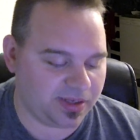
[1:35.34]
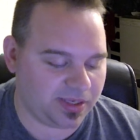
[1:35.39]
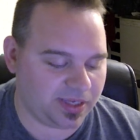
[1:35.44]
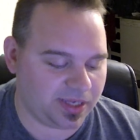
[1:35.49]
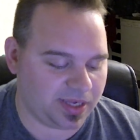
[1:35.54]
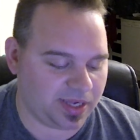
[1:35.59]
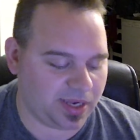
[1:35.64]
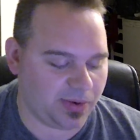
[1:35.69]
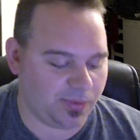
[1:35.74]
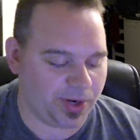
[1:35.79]

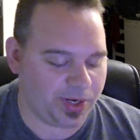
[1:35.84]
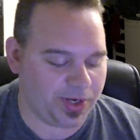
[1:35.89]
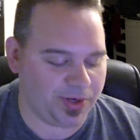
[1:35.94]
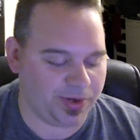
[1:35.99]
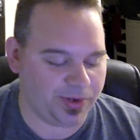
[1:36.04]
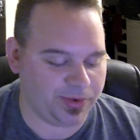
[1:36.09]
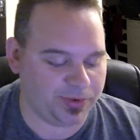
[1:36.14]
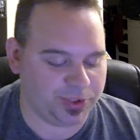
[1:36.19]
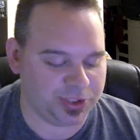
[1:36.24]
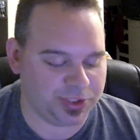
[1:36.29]
when
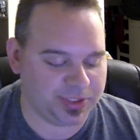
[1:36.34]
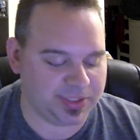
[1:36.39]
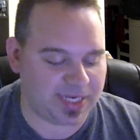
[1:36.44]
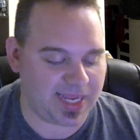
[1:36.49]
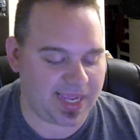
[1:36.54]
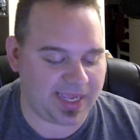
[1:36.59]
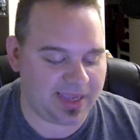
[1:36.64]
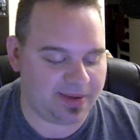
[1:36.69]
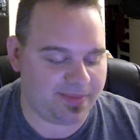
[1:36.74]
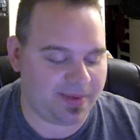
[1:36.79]
you just
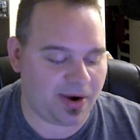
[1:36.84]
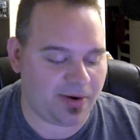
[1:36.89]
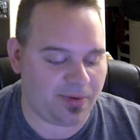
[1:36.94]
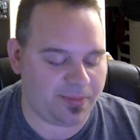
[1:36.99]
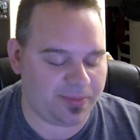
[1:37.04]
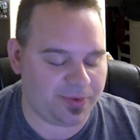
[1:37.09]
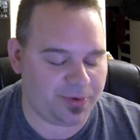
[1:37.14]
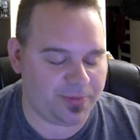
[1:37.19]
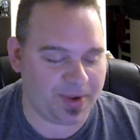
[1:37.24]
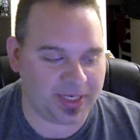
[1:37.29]
take him out,
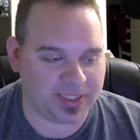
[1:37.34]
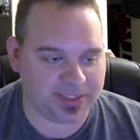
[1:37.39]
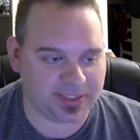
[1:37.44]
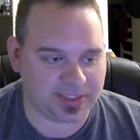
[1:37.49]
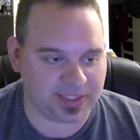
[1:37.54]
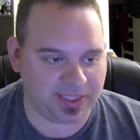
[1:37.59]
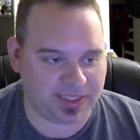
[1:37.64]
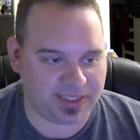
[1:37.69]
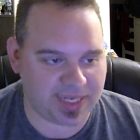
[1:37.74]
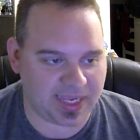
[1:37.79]
and you
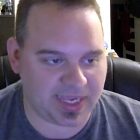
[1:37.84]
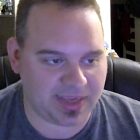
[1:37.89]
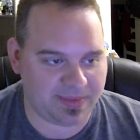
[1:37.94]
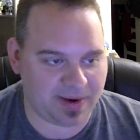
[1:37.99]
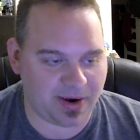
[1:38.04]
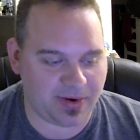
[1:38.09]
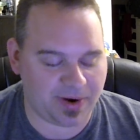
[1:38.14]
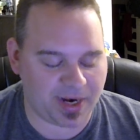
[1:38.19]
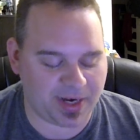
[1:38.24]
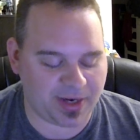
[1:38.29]
basically take him
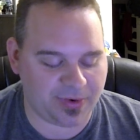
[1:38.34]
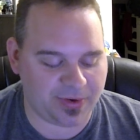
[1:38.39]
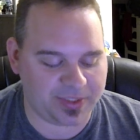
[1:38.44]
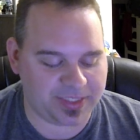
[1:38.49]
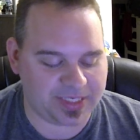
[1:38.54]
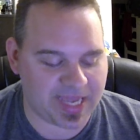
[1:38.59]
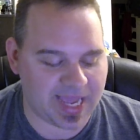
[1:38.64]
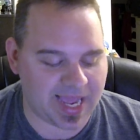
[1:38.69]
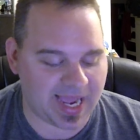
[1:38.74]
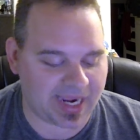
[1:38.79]
out and you
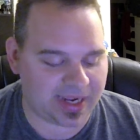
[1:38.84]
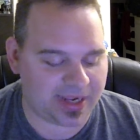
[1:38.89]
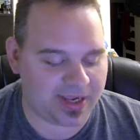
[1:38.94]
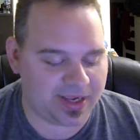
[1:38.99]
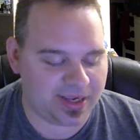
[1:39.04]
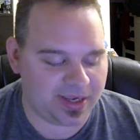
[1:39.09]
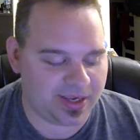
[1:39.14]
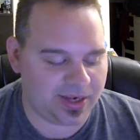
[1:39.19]
attack